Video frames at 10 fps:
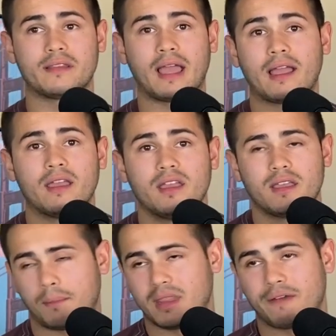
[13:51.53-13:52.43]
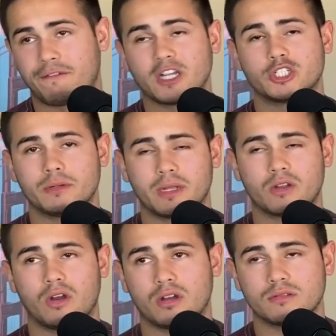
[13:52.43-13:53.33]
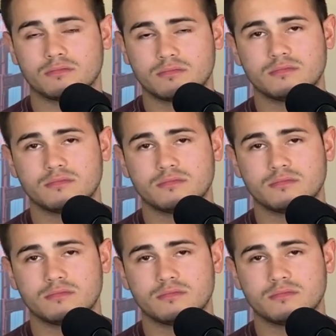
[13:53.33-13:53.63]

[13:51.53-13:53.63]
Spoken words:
that, that fight should have been called.